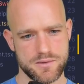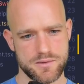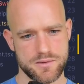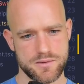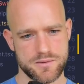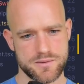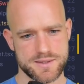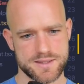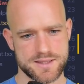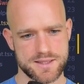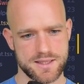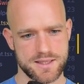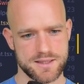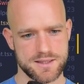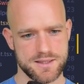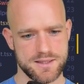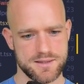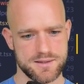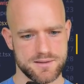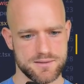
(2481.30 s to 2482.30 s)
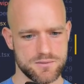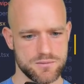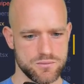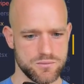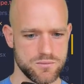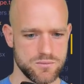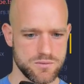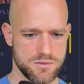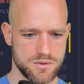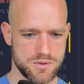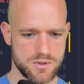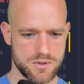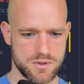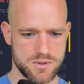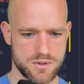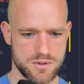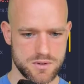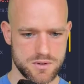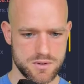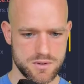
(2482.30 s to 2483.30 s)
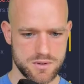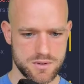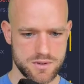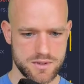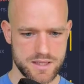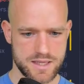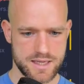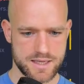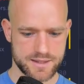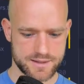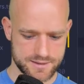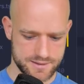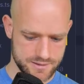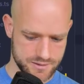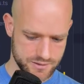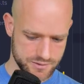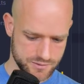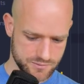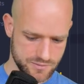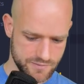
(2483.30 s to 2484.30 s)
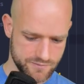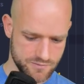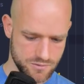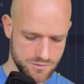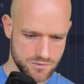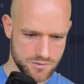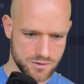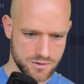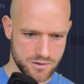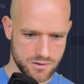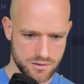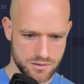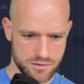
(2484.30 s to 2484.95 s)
assign it to x just to have a look.